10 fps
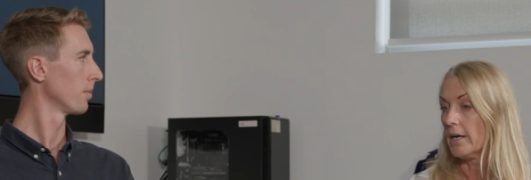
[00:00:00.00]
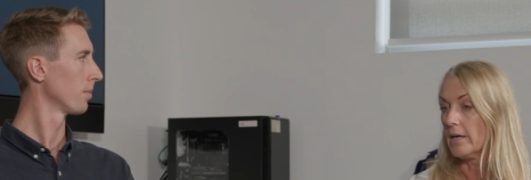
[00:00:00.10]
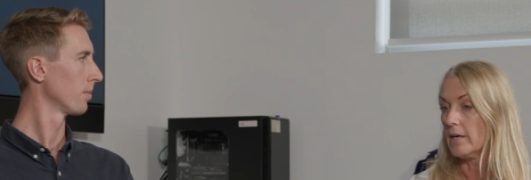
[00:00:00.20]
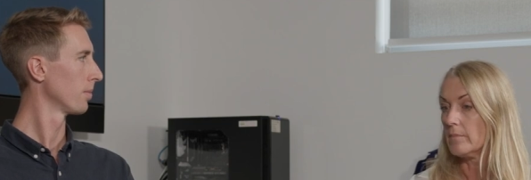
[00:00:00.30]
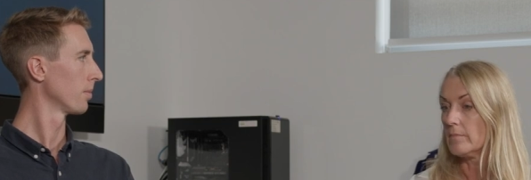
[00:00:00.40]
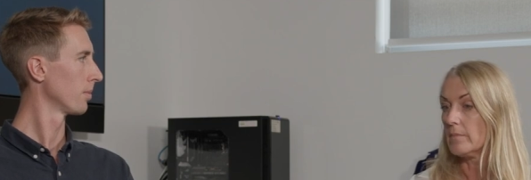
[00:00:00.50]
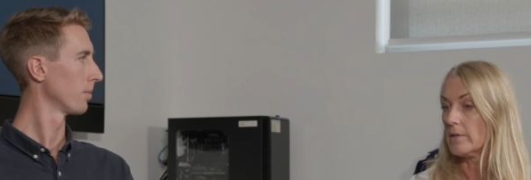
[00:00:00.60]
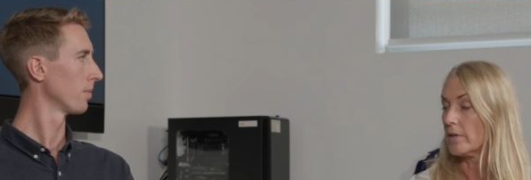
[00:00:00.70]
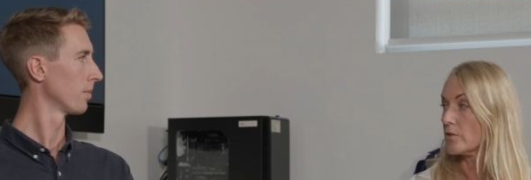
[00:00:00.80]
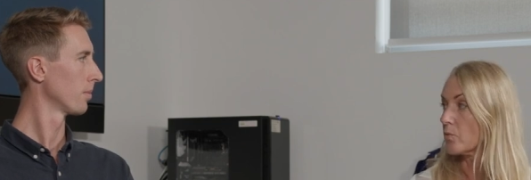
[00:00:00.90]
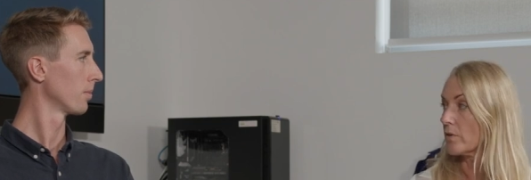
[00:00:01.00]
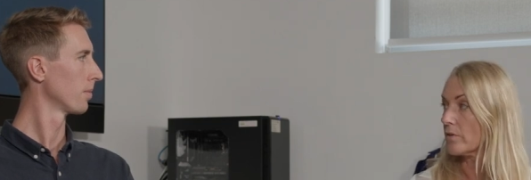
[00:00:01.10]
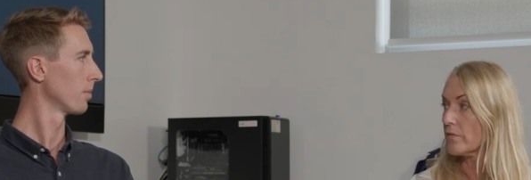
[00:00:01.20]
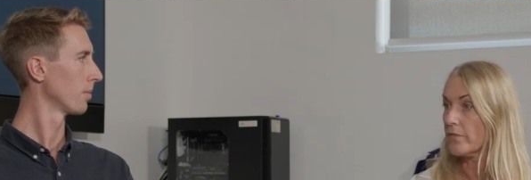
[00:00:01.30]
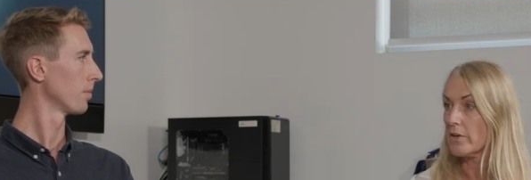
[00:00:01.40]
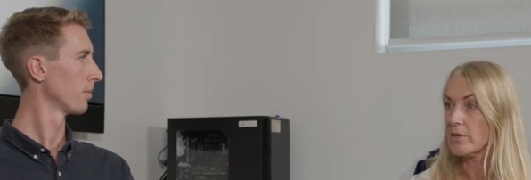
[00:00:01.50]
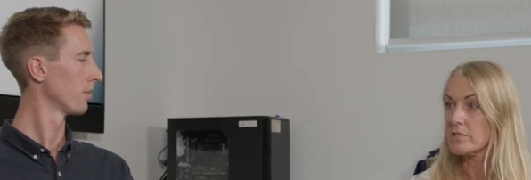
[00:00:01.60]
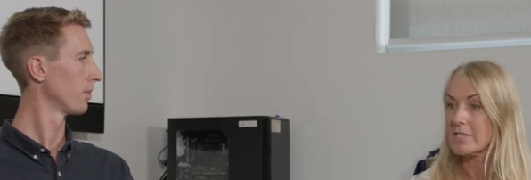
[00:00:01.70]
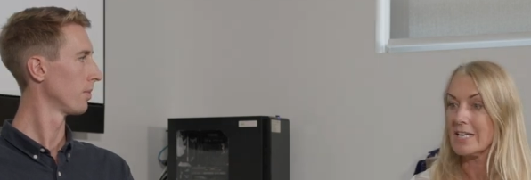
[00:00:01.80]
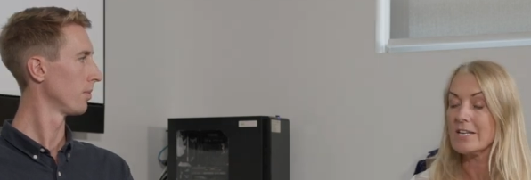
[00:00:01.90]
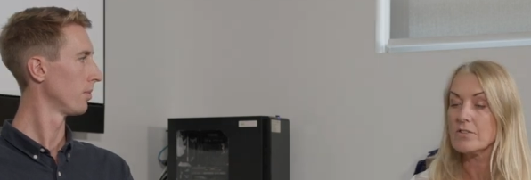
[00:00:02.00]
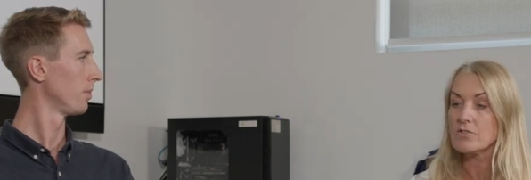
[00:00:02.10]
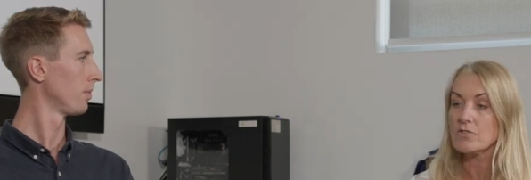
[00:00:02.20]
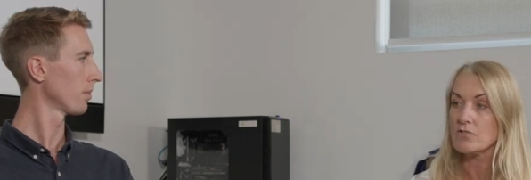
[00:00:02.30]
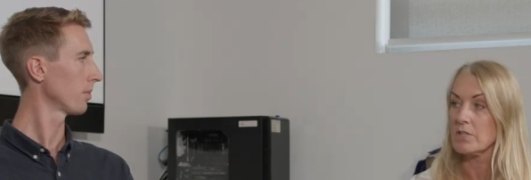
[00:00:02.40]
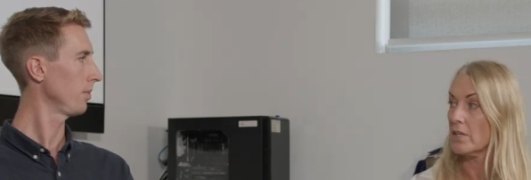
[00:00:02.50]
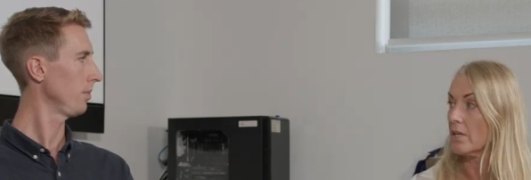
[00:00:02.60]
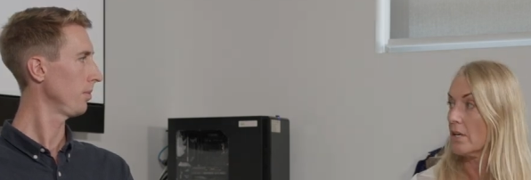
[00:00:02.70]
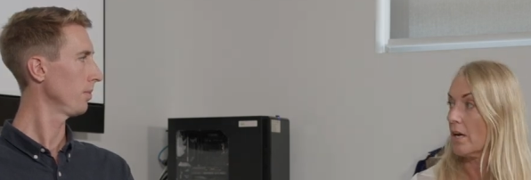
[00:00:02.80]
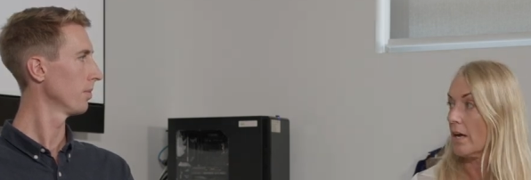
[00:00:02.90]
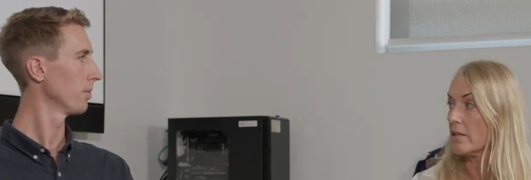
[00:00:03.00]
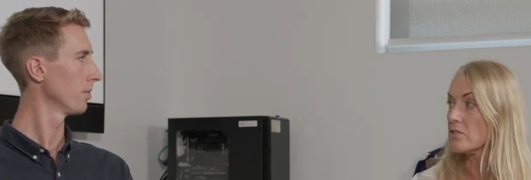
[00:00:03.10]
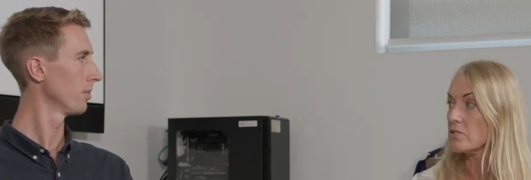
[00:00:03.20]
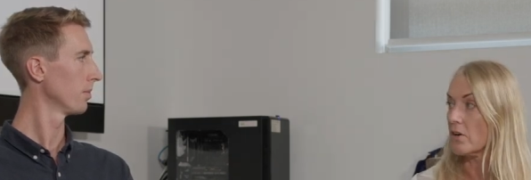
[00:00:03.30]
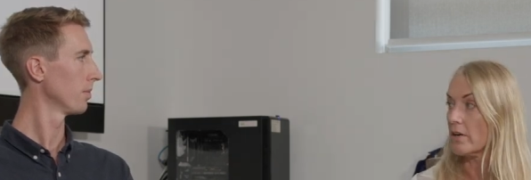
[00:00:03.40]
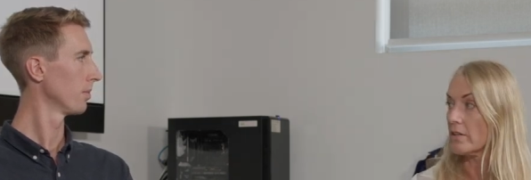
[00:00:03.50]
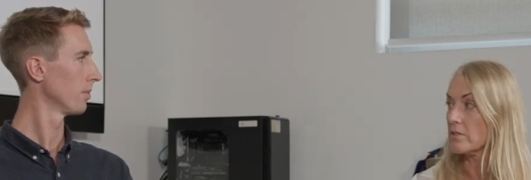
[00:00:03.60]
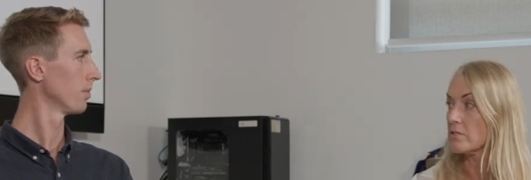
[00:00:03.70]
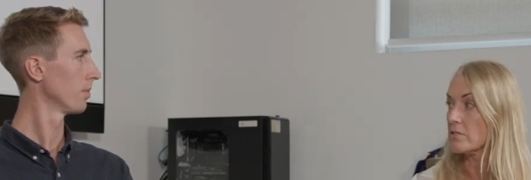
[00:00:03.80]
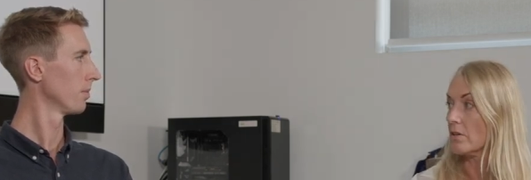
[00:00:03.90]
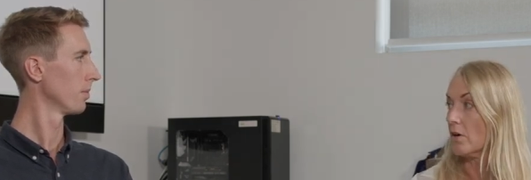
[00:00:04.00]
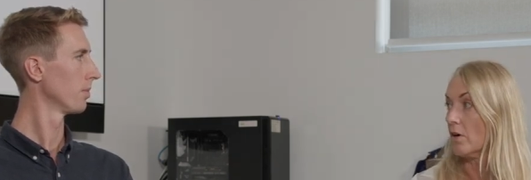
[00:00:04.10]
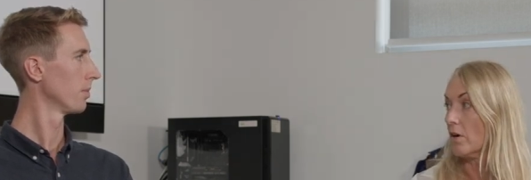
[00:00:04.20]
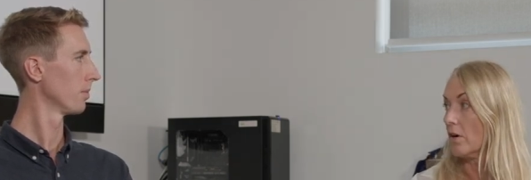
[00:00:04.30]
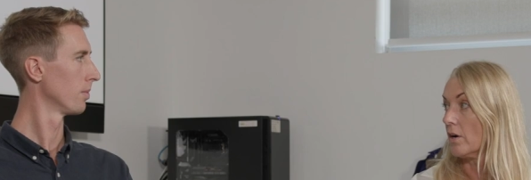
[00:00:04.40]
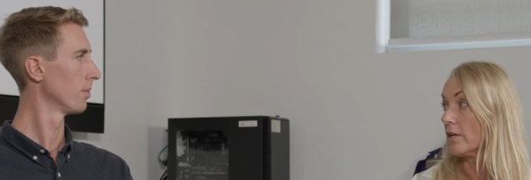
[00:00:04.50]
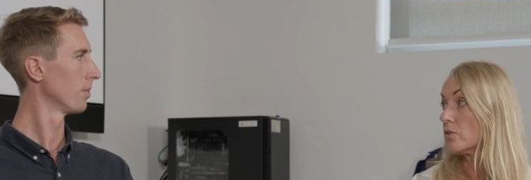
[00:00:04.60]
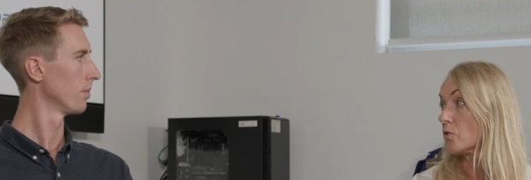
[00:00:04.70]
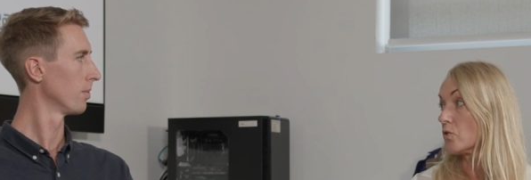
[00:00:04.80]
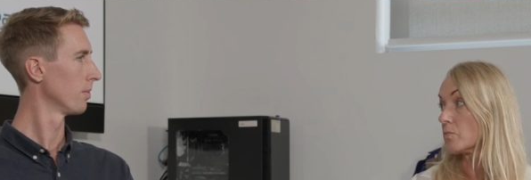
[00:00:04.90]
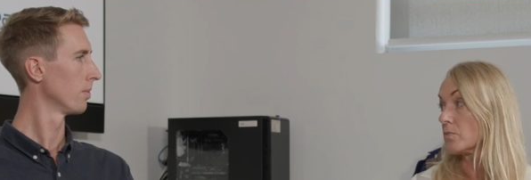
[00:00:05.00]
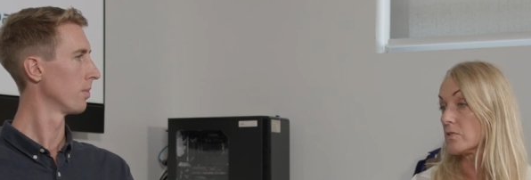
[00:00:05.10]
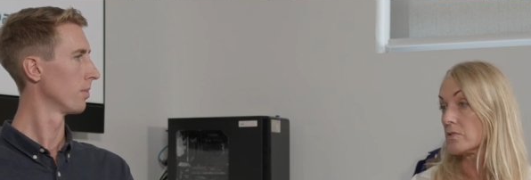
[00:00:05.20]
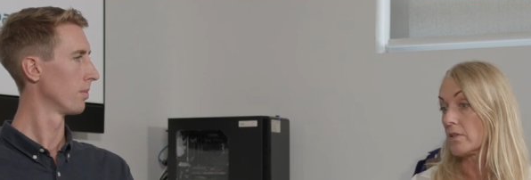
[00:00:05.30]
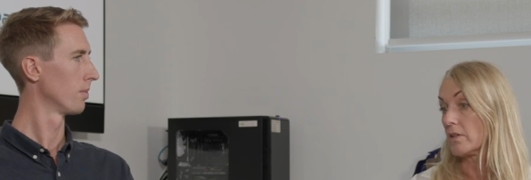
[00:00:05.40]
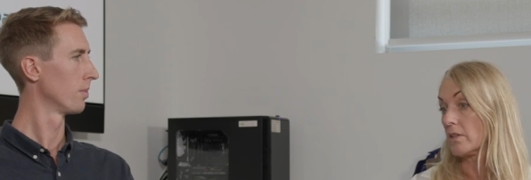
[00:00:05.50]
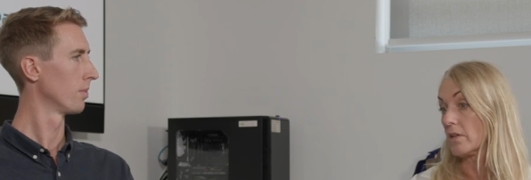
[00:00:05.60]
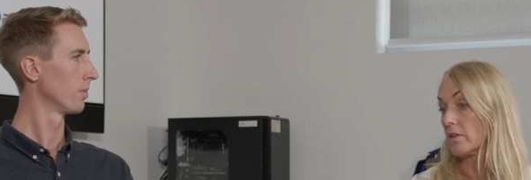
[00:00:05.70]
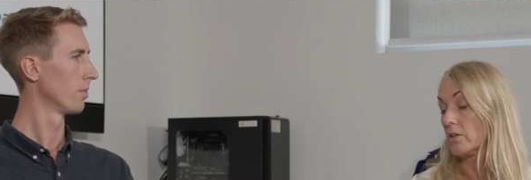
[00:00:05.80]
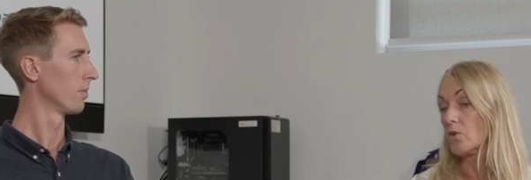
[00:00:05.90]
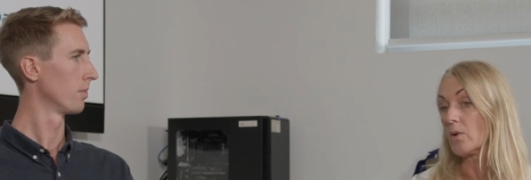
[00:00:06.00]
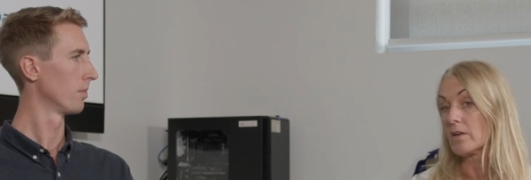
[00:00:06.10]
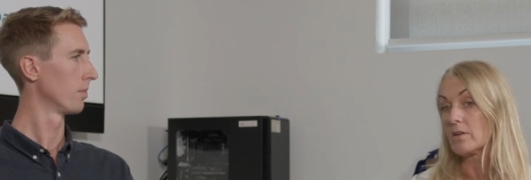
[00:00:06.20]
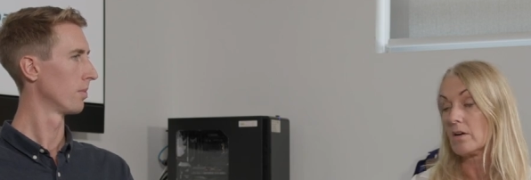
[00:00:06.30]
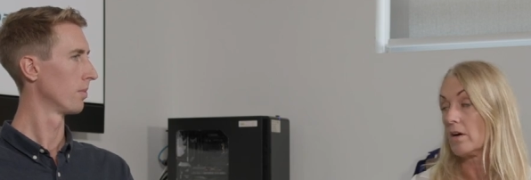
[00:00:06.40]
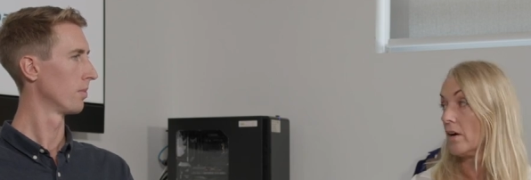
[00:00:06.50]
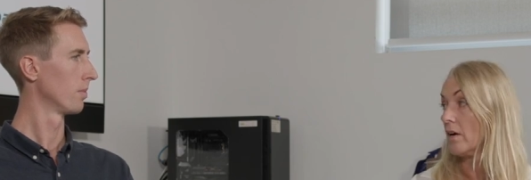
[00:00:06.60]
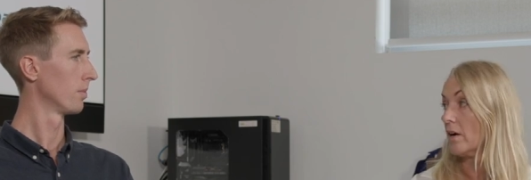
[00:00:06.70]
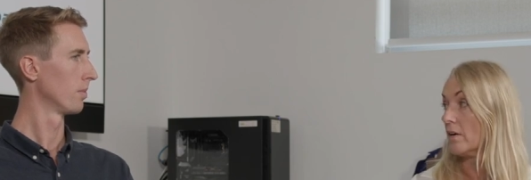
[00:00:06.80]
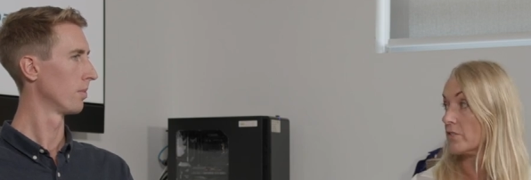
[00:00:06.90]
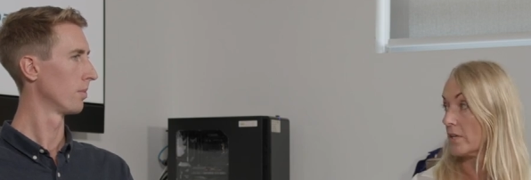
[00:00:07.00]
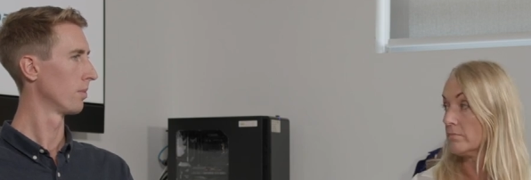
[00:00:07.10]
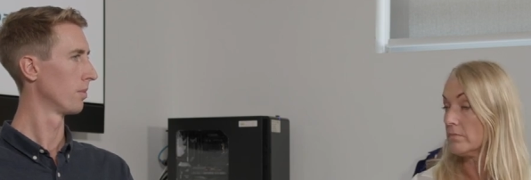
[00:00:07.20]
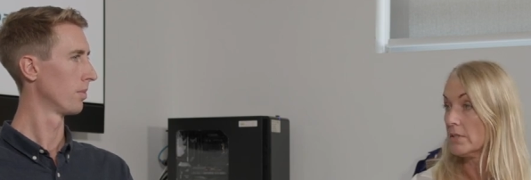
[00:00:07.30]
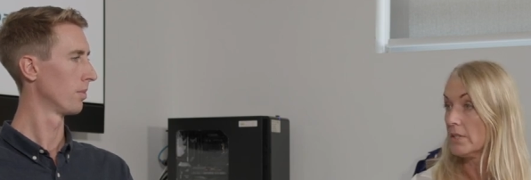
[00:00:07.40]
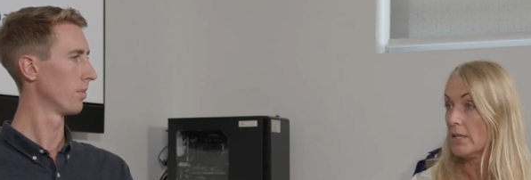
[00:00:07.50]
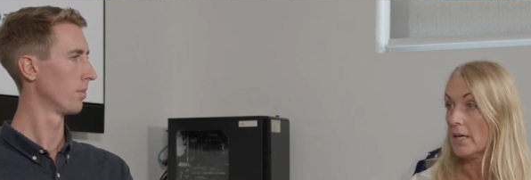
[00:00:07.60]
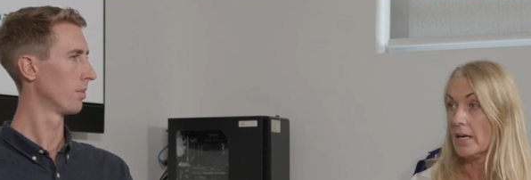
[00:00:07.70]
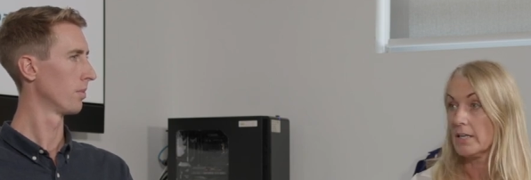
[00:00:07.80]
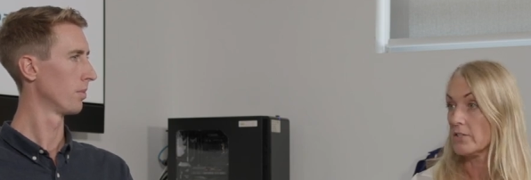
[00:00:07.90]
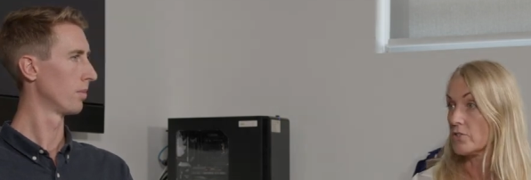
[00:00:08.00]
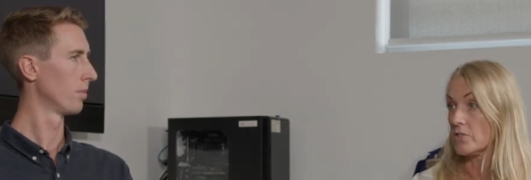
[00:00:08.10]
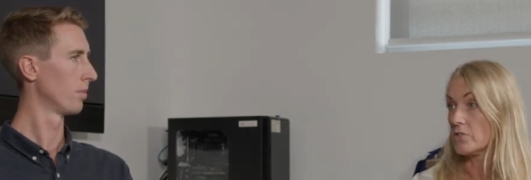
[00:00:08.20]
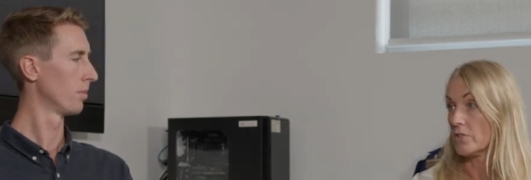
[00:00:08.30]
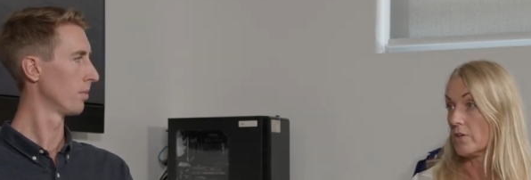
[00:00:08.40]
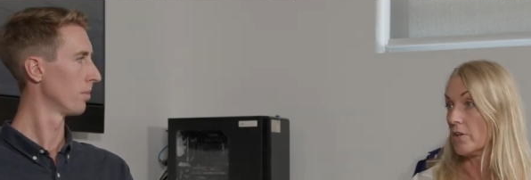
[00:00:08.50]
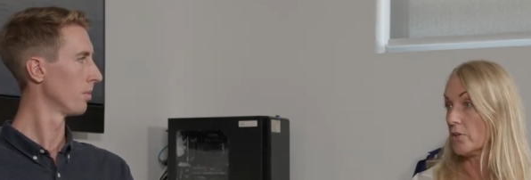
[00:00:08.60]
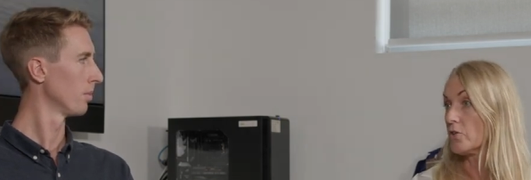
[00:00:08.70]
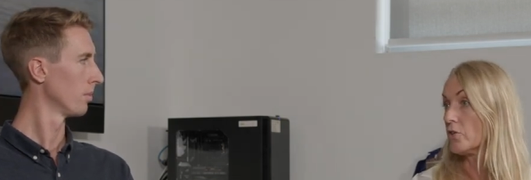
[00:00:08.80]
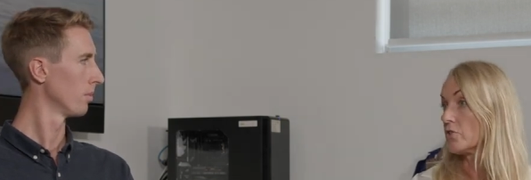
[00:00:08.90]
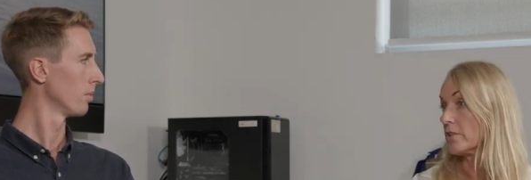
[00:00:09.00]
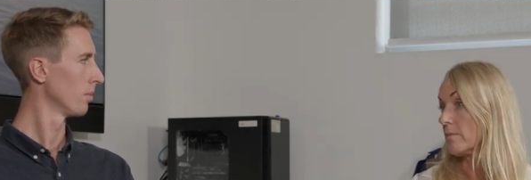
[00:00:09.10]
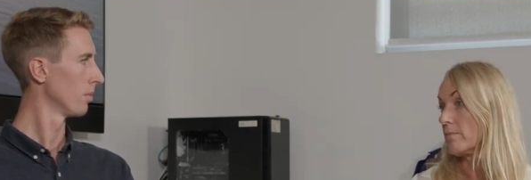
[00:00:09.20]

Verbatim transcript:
Speaker 1: Um, you know, it's one of the first industry and science uh, endorsements that the, that the U N uh, have done. And it's just, you know, hugely